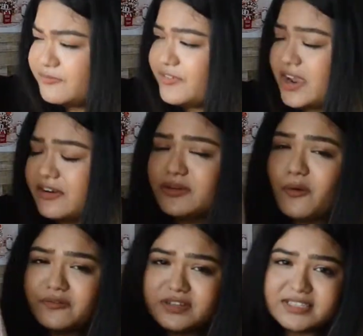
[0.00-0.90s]
very
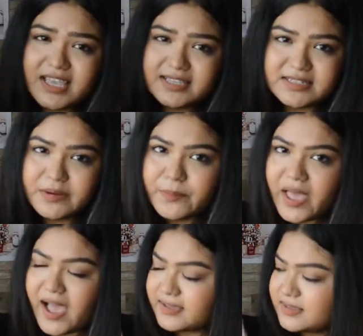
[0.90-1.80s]
oversized and
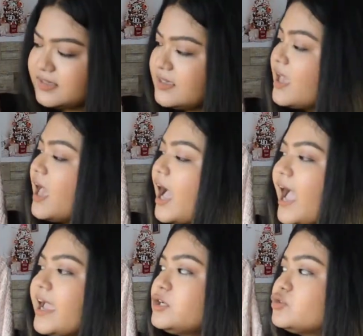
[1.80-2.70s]
baggy
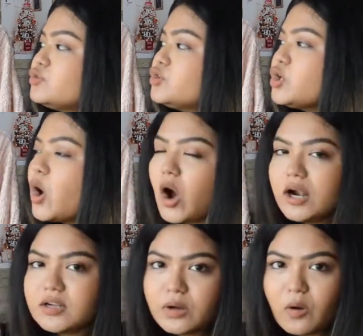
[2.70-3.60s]
I do
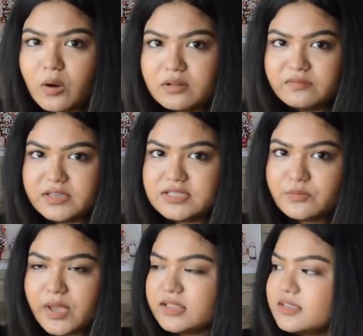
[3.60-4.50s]
not always
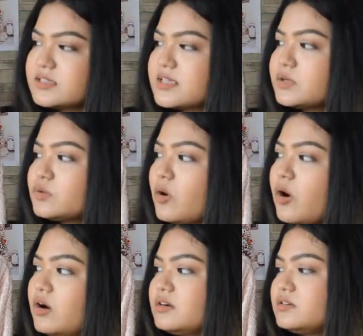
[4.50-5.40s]
wear this I do
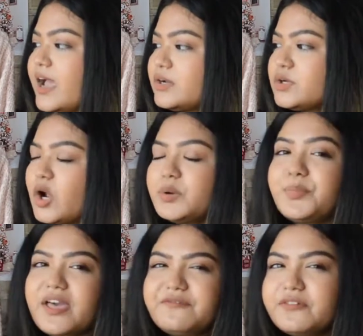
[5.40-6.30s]
or I do not
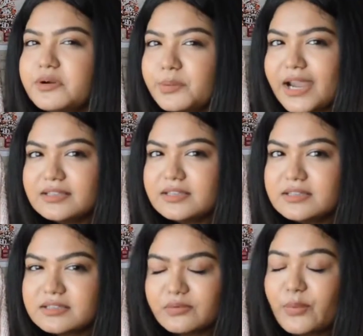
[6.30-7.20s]
prefer
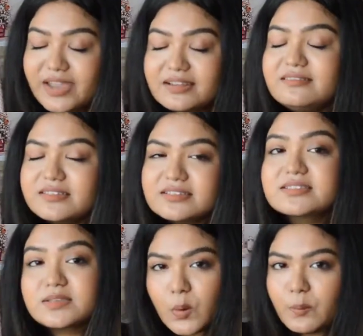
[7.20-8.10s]
wearing wearing this
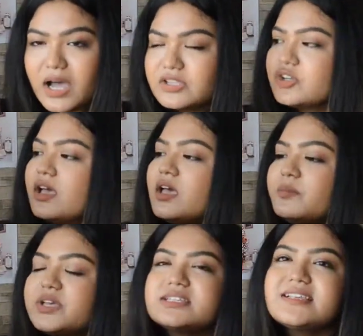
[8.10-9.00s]
so much
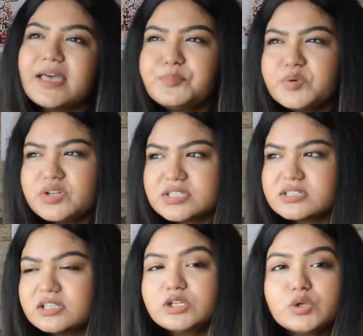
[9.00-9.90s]
because I
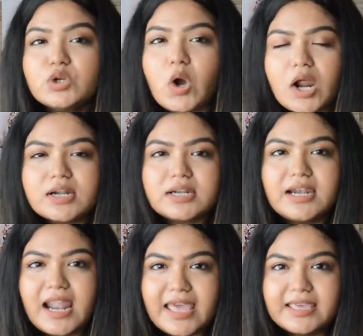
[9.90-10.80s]
personally do not
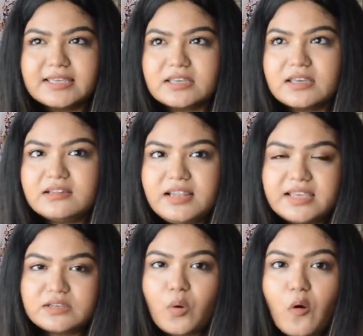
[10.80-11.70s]
like
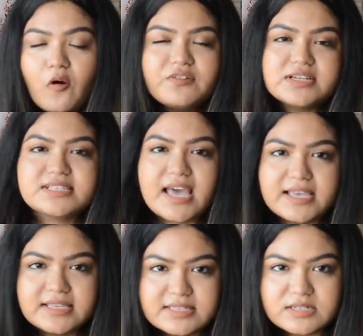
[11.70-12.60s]
like
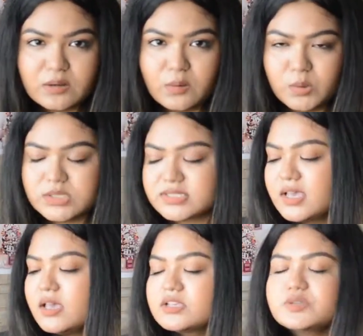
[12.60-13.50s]
oversized clothes
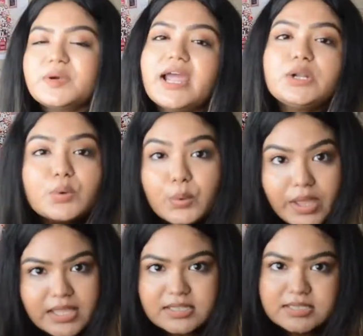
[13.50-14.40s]
so but I do
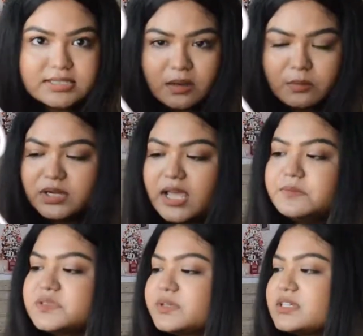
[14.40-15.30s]
wear this
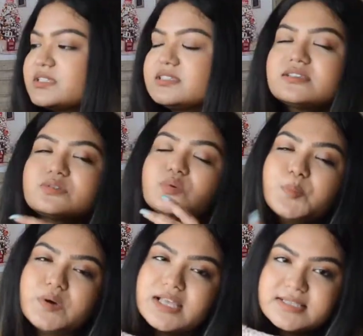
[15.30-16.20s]
sometimes because this is
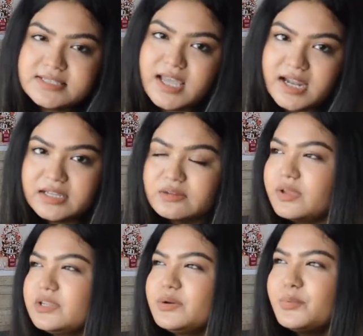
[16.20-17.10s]
super aesthetic
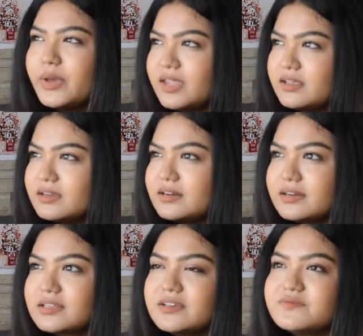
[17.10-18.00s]
when you're wearing it
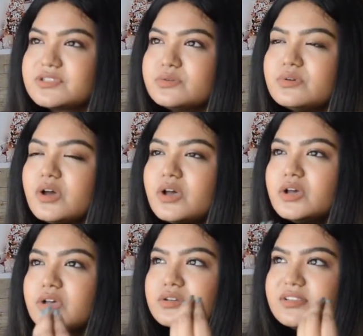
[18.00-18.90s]
it gives you
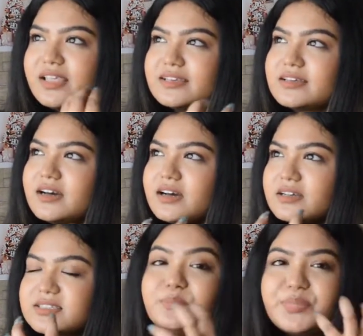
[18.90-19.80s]
like
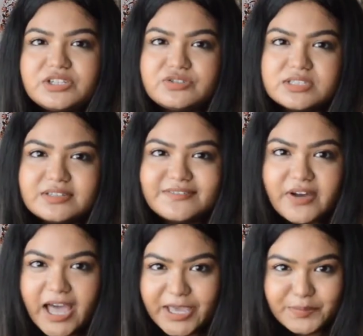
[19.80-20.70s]
some Pinteresty
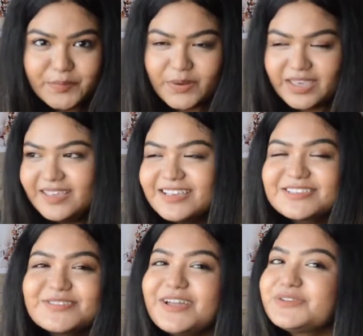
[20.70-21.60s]
vibe okay
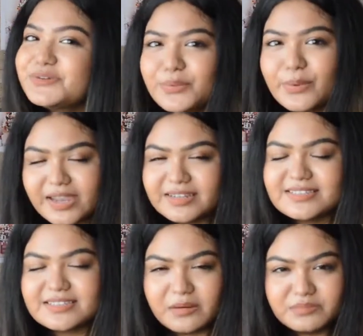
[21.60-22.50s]
so I do wear it
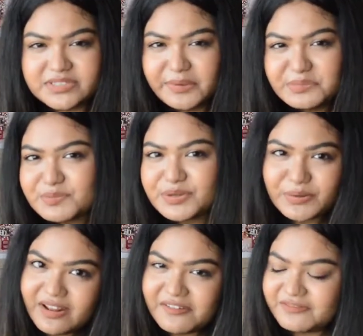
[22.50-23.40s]
sometimes but
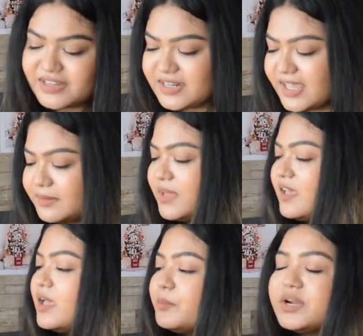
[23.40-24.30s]
not every time
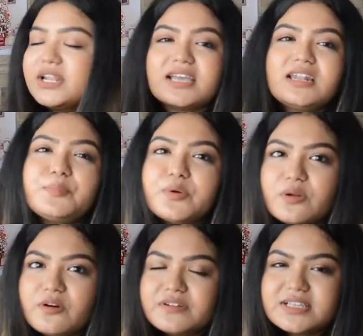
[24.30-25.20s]
but again a
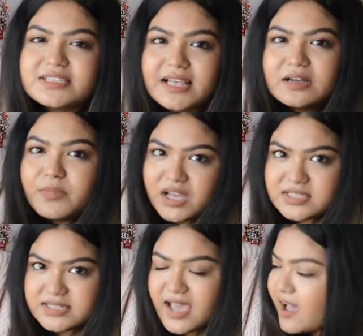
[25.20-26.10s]
pullover is like a
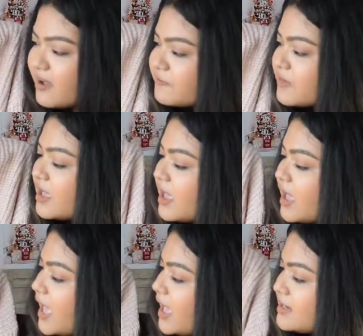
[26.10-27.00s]
must have
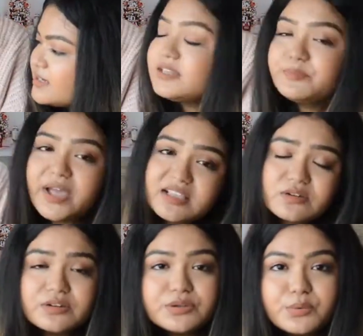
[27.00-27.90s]
and it depends
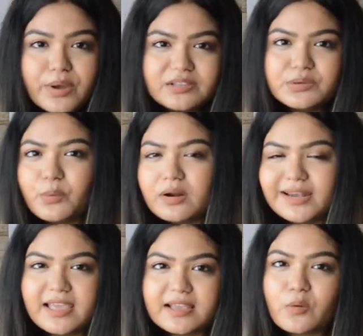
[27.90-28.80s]
on you whether you want
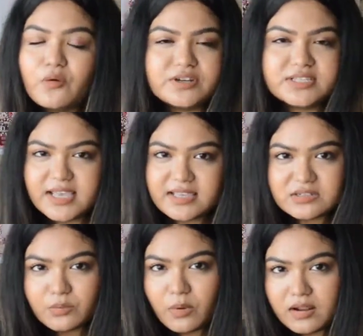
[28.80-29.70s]
like an
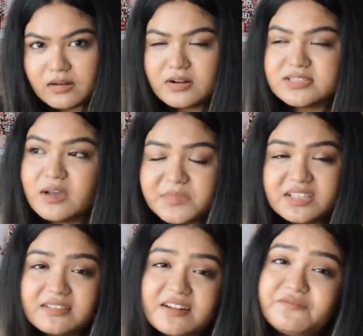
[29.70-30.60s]
oversized one or
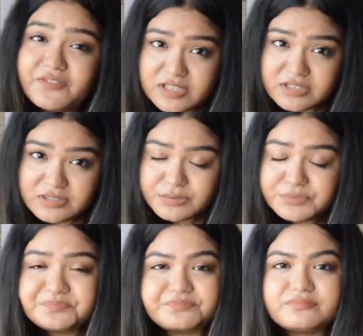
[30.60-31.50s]
something that fits
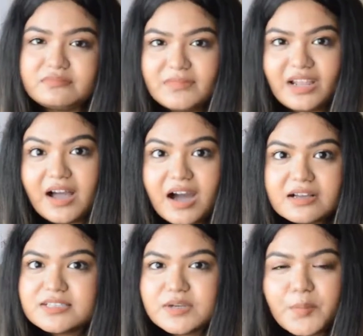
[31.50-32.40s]
you
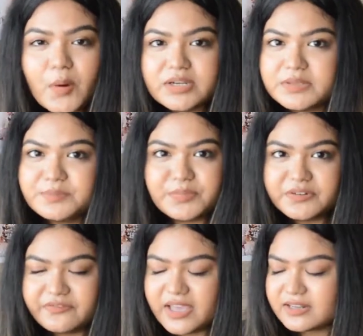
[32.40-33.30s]
hugs your body
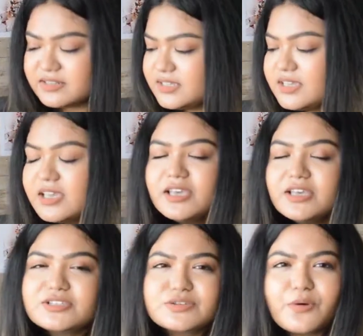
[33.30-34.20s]
perfectly
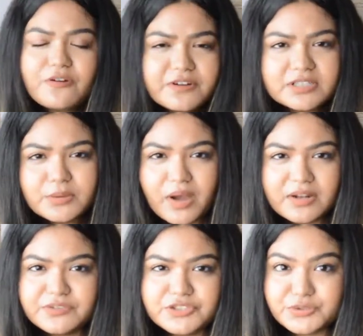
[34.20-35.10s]
so go for the
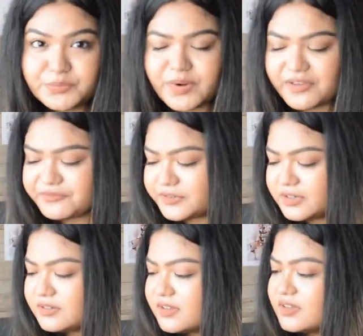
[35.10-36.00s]
one which you
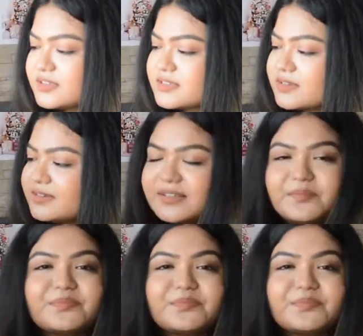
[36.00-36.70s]
prefer so yeah